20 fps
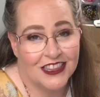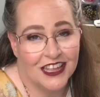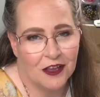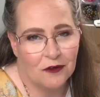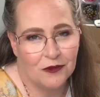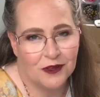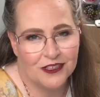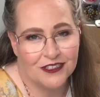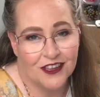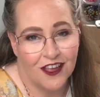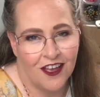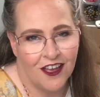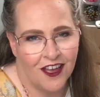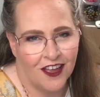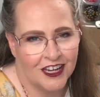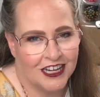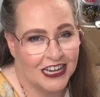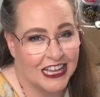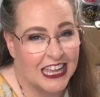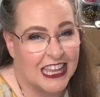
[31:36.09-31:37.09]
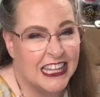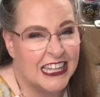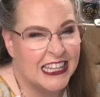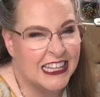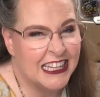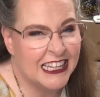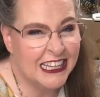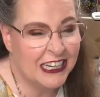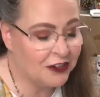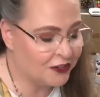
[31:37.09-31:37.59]
that was on
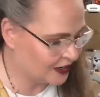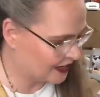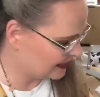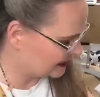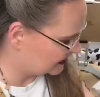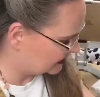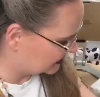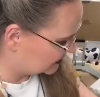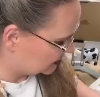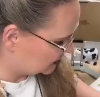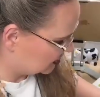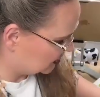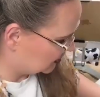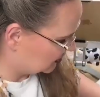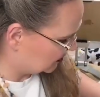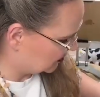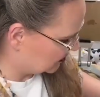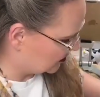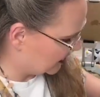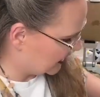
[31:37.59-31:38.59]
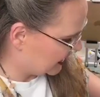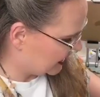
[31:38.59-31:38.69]
clearance too,